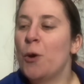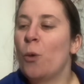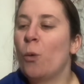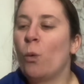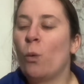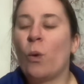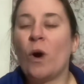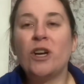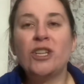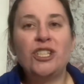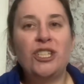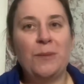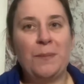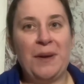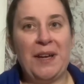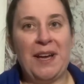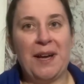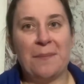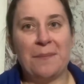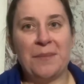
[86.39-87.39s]
Worship
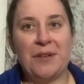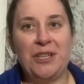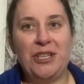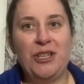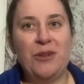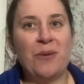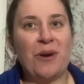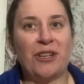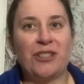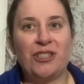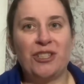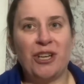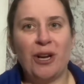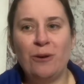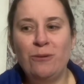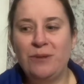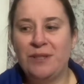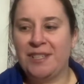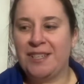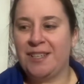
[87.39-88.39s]
him. You are
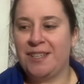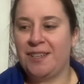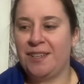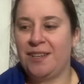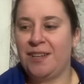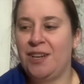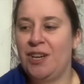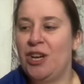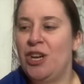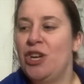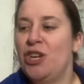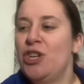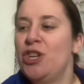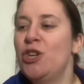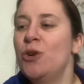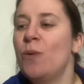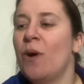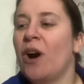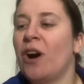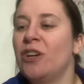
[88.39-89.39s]
chosen.
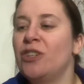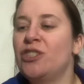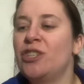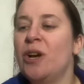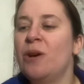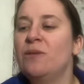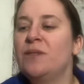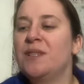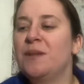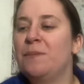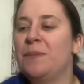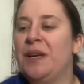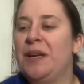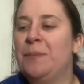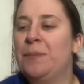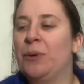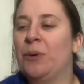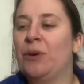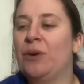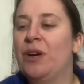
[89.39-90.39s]
You are a chosen
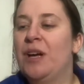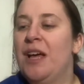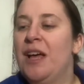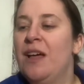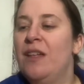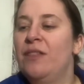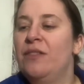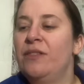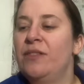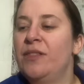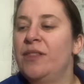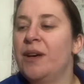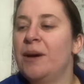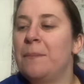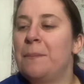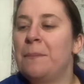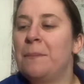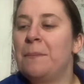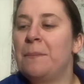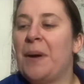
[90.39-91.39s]
people.
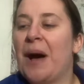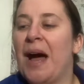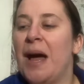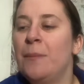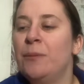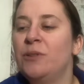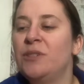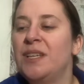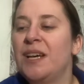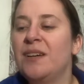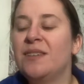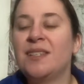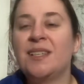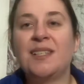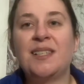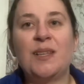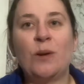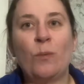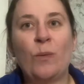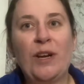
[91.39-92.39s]
The Bible tells
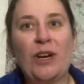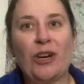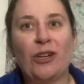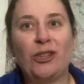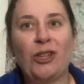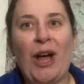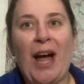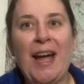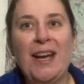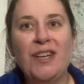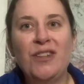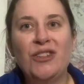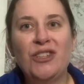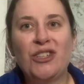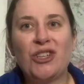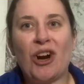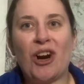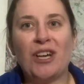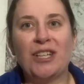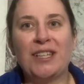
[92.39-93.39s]
us that we are light in the
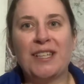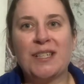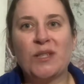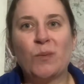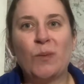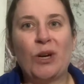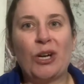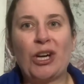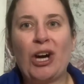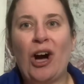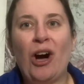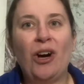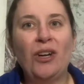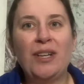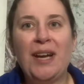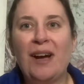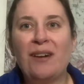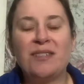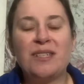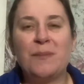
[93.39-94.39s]
darkness. We are called
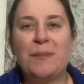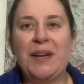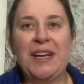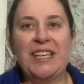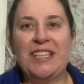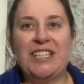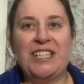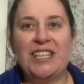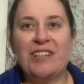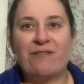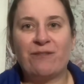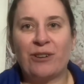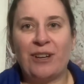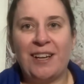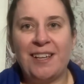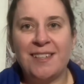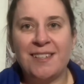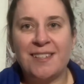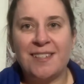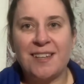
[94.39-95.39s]
out to be a
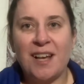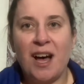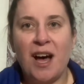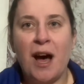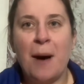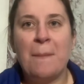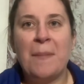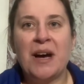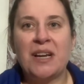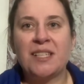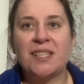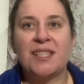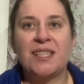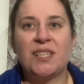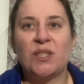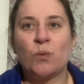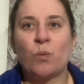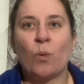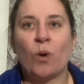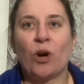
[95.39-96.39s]
difference amongst
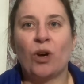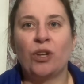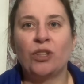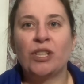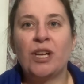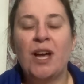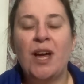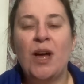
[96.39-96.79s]
this world.